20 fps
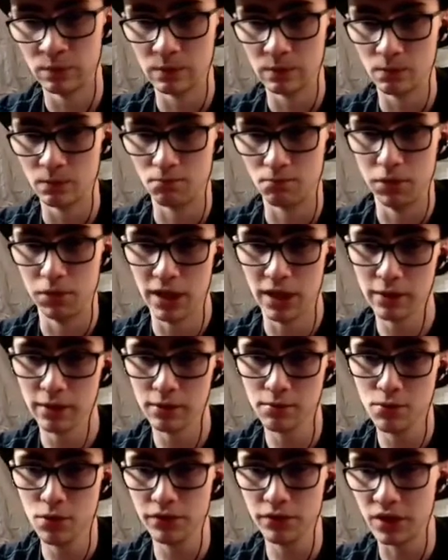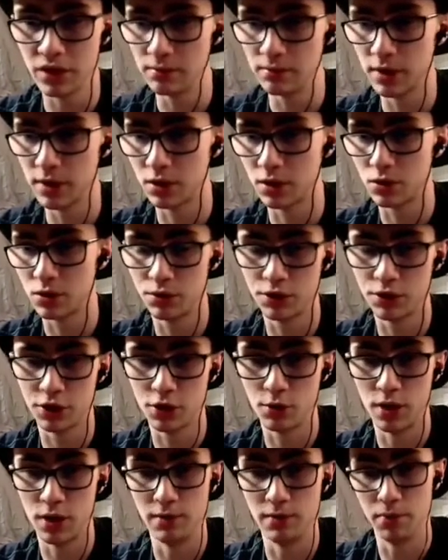Black's move seems like it's going to
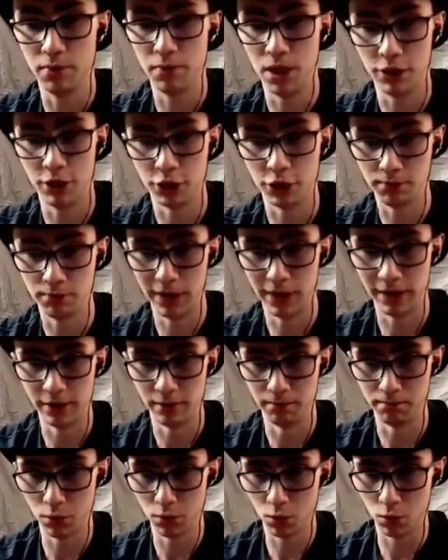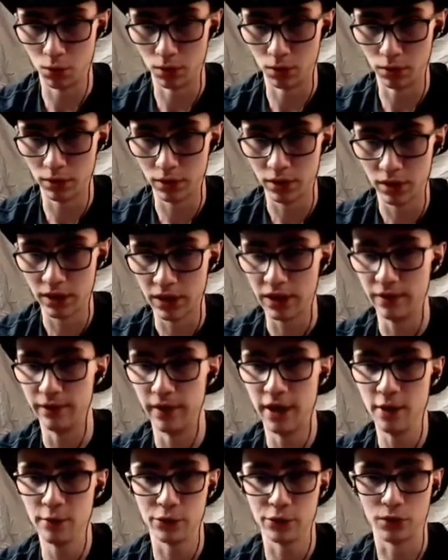go unpunished by the board. If
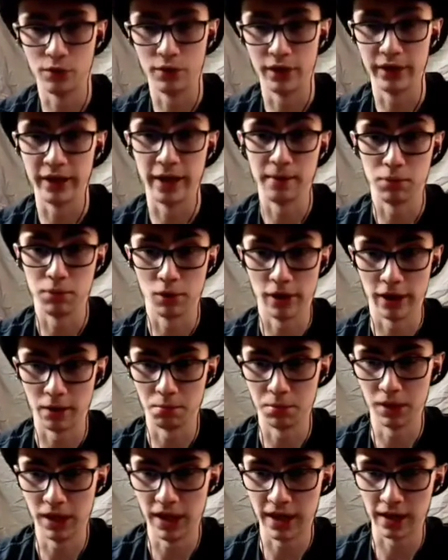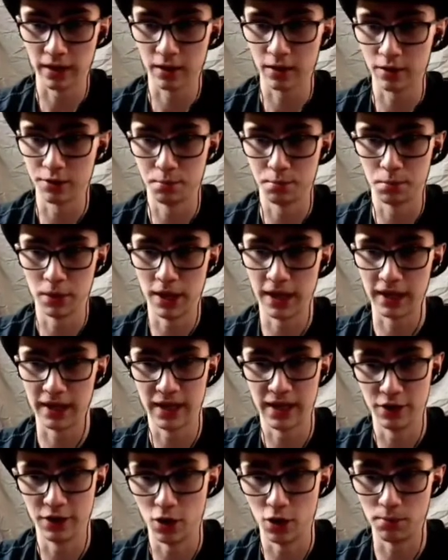I was green, I'd break black, because black
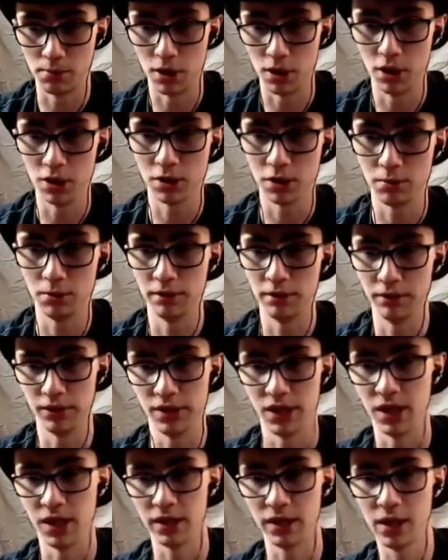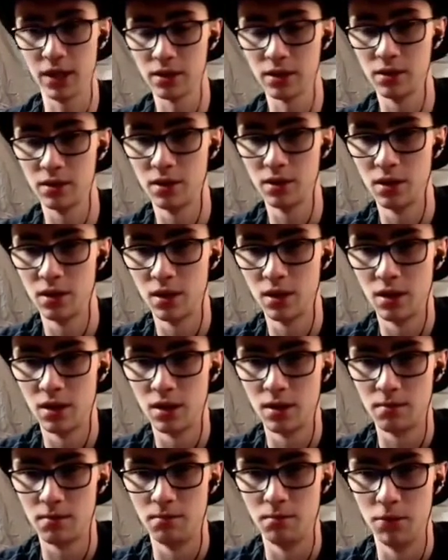cannot possibly retaliate.
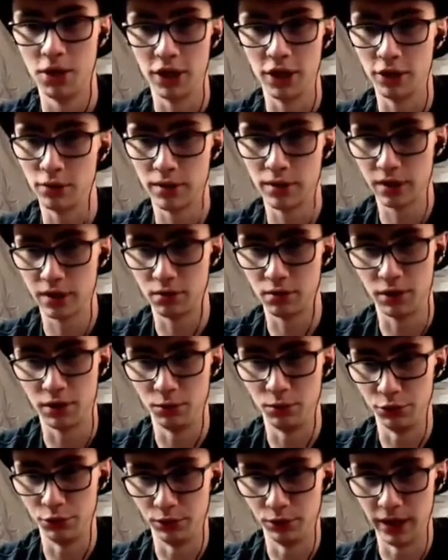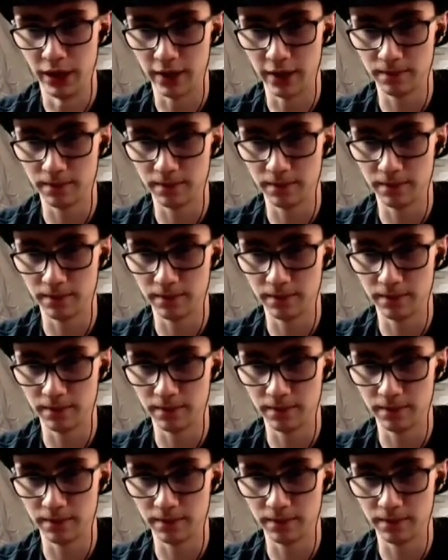But I don't think green will do that.